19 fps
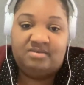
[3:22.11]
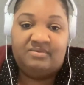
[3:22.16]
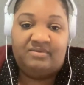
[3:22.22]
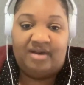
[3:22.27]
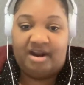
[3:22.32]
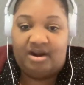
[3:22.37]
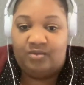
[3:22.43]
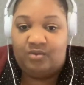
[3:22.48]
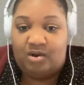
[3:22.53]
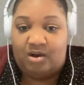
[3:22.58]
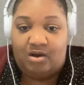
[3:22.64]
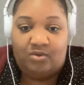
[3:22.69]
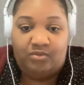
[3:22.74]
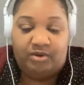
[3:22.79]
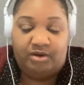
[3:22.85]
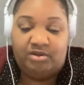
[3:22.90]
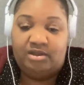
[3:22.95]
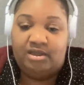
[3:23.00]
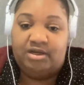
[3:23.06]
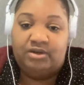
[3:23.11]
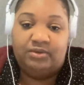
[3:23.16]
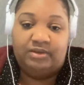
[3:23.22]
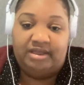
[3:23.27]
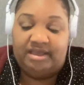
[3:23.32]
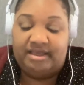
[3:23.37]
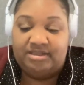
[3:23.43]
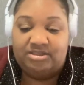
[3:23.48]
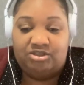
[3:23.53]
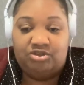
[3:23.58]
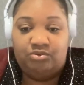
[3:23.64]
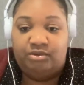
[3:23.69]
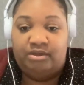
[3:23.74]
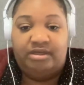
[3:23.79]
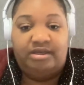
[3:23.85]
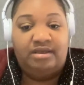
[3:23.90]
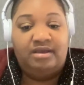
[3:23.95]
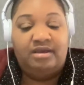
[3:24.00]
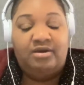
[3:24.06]
firewall where you can only get to
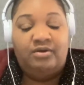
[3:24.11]
it